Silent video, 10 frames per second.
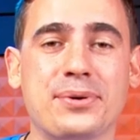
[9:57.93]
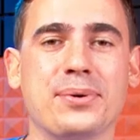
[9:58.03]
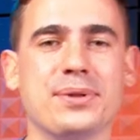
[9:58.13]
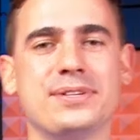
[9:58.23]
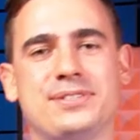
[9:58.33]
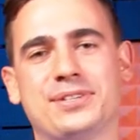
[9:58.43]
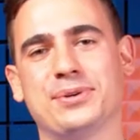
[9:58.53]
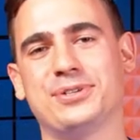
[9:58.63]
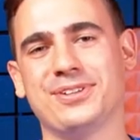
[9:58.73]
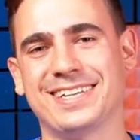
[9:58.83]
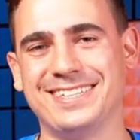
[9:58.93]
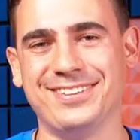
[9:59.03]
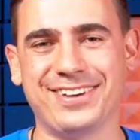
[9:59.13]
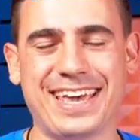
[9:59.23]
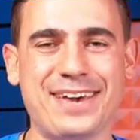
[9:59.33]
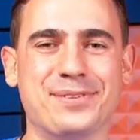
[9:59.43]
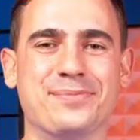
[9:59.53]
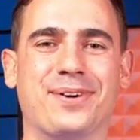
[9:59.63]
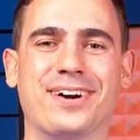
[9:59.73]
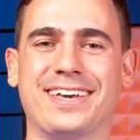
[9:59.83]
the coolest social casino game
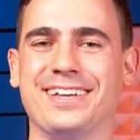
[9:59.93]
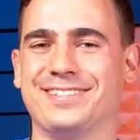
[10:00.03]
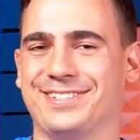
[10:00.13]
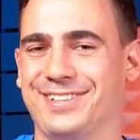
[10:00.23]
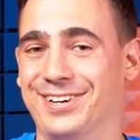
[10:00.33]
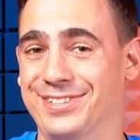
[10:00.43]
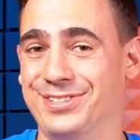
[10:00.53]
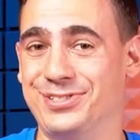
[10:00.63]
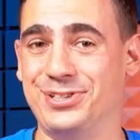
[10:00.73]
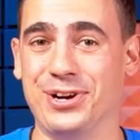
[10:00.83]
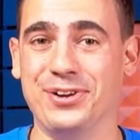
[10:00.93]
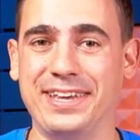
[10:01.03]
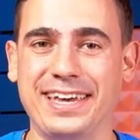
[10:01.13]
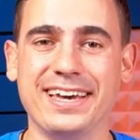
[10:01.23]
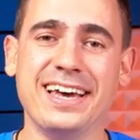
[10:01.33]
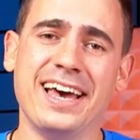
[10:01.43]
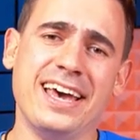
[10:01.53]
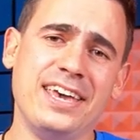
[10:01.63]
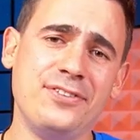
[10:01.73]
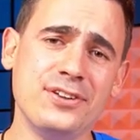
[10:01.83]
on market, Slots Journey.
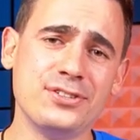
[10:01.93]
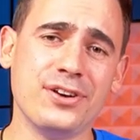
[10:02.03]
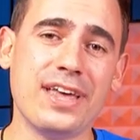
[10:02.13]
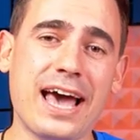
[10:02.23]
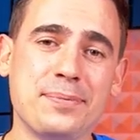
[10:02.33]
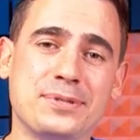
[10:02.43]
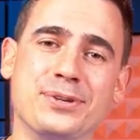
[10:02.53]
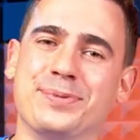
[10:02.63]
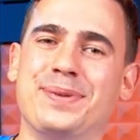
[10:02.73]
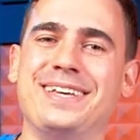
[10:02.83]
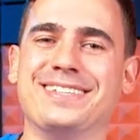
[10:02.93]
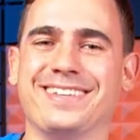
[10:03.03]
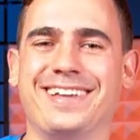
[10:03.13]
If you enjoyed the episode, please